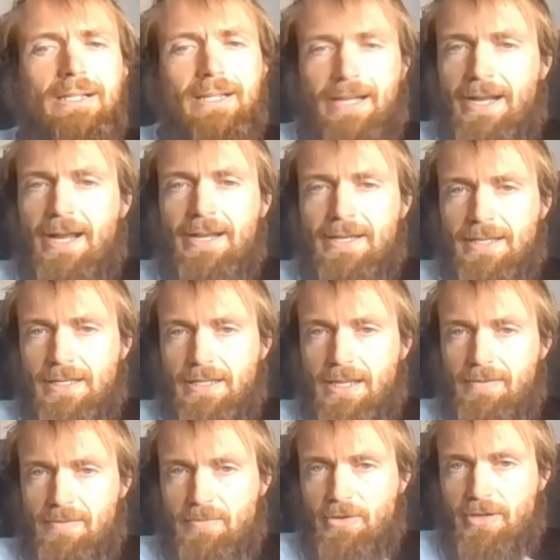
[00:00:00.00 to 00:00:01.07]
Can
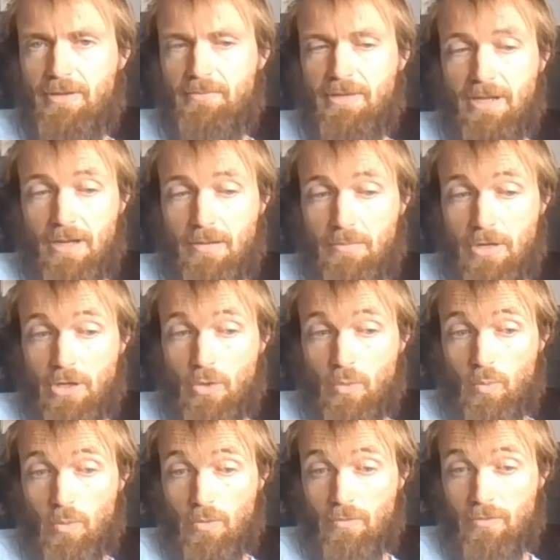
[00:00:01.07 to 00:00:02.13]
everybody become a
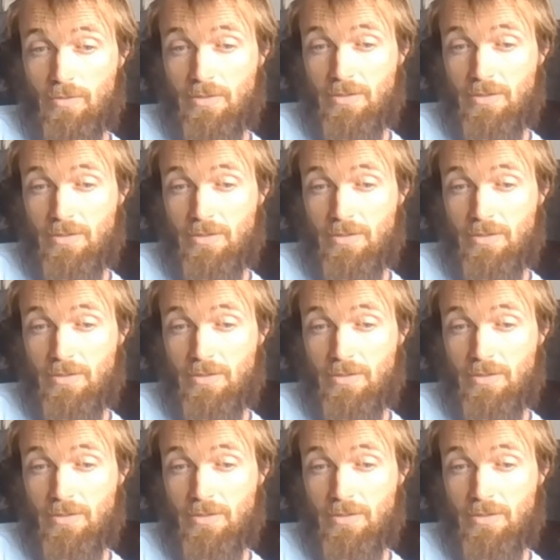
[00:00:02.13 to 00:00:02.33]
lone wolf?